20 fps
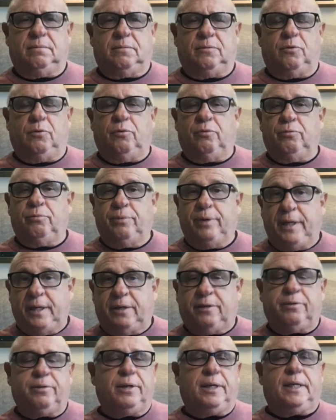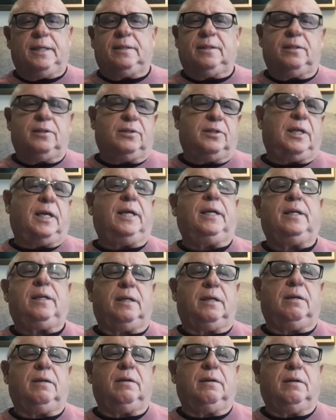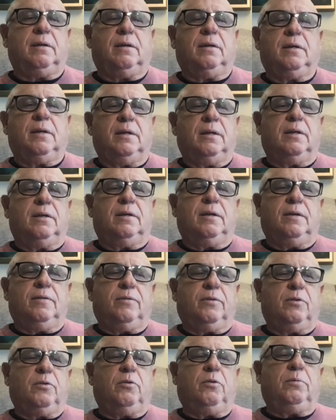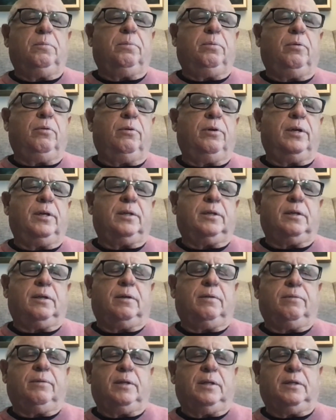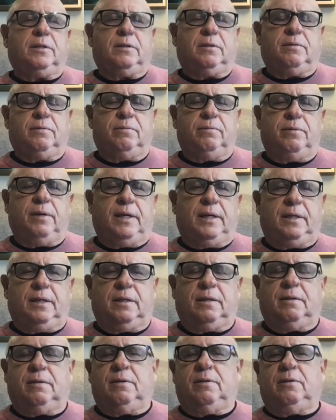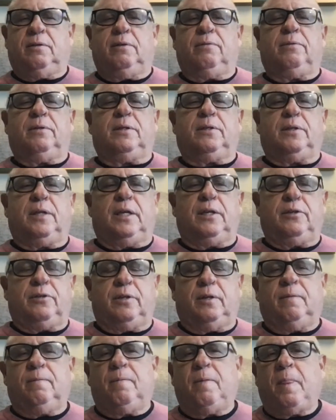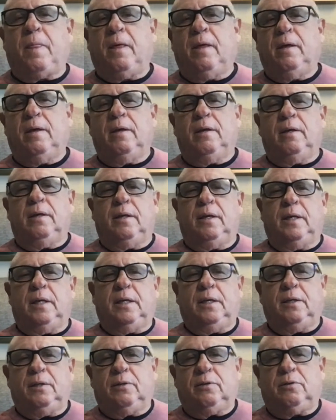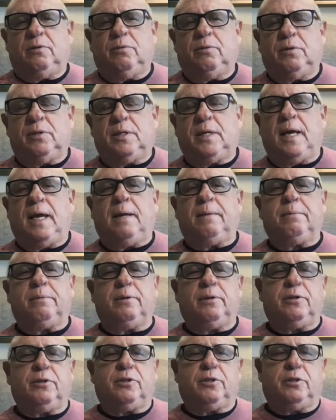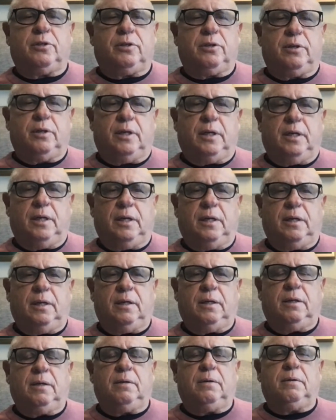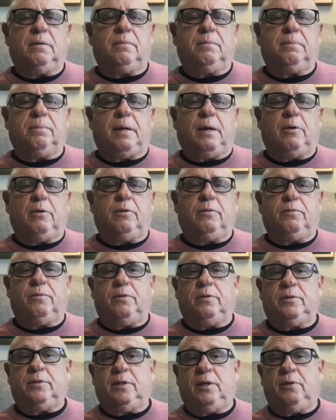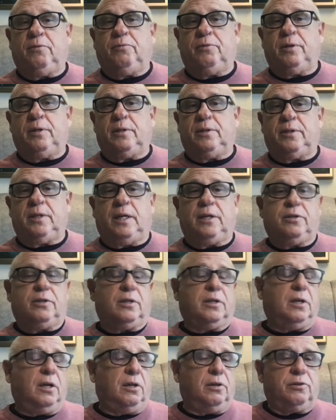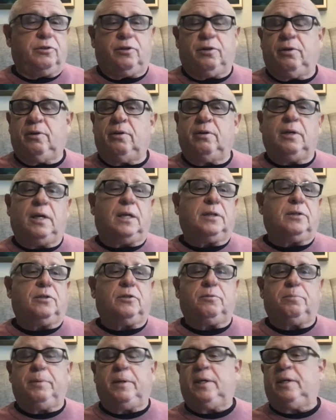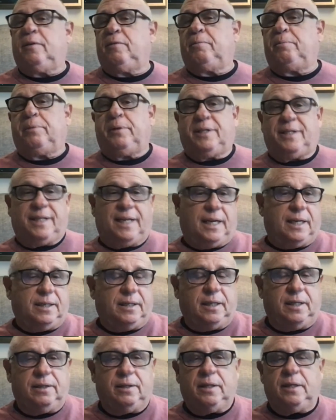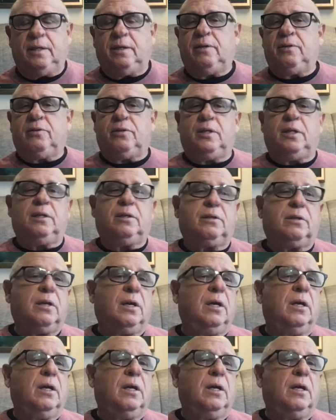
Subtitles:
or recreate society. If the whole point of this Vedic civilization is to establish a powerful self-realization culture, and not to speak of protecting the innocent,